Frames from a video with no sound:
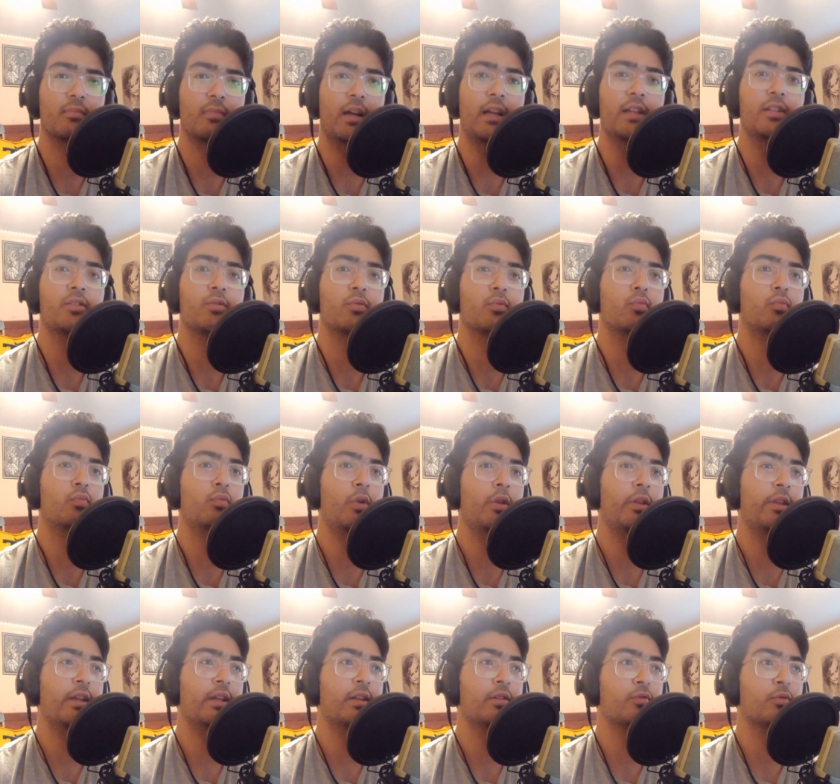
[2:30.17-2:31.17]
that's
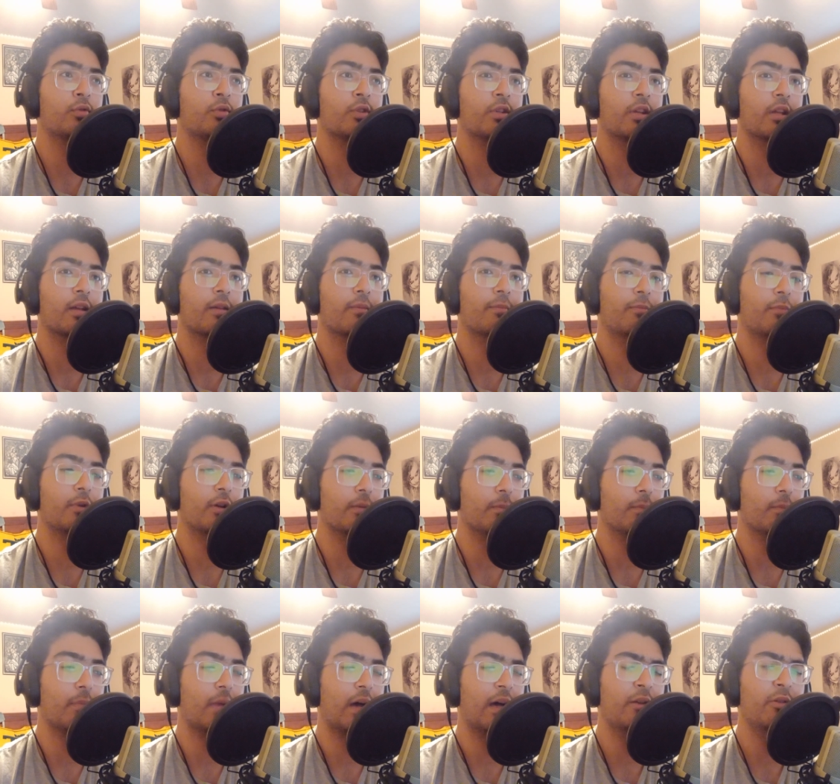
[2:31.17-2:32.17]
really interesting, but
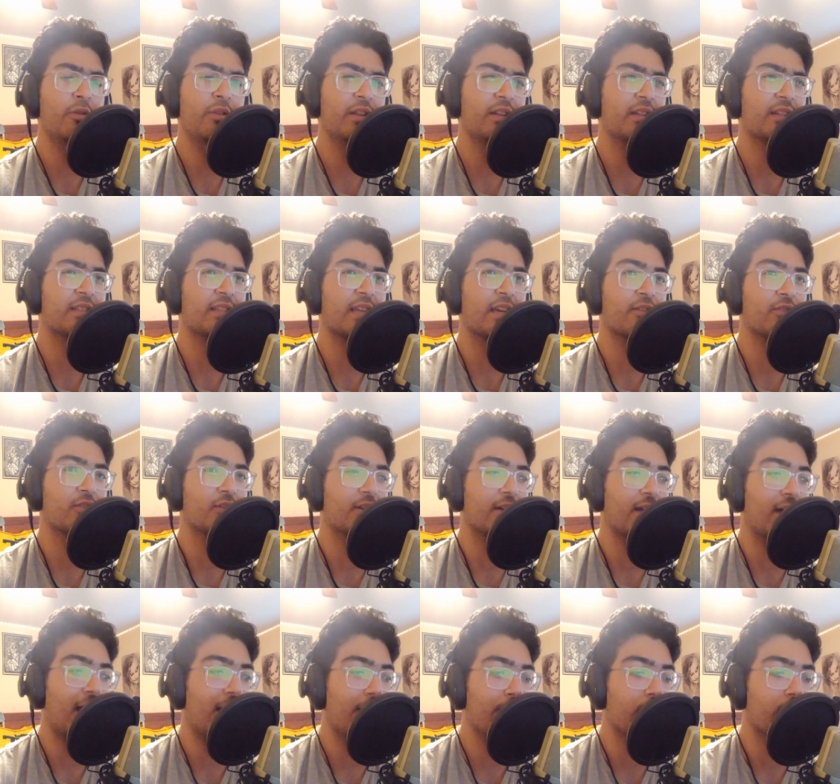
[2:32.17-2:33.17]
I don't think that's actually
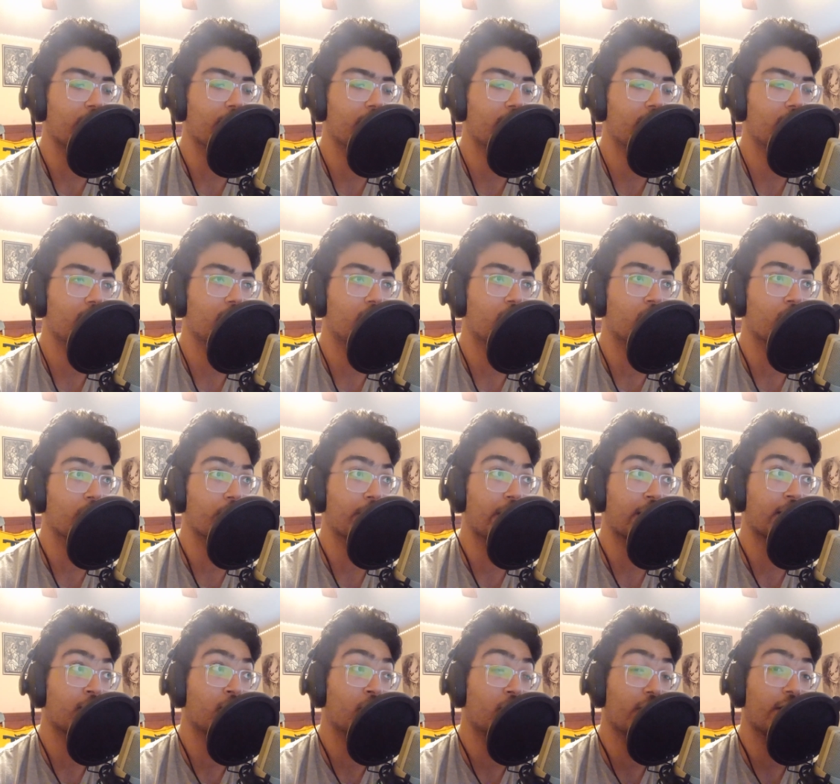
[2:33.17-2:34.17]
going to happen. Or
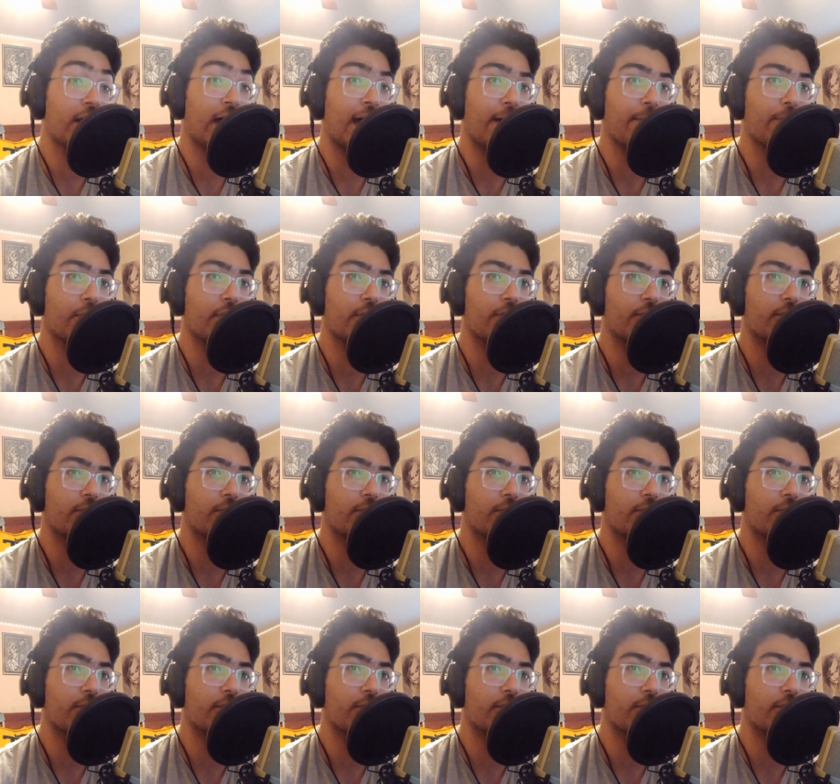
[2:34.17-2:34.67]
that could happen.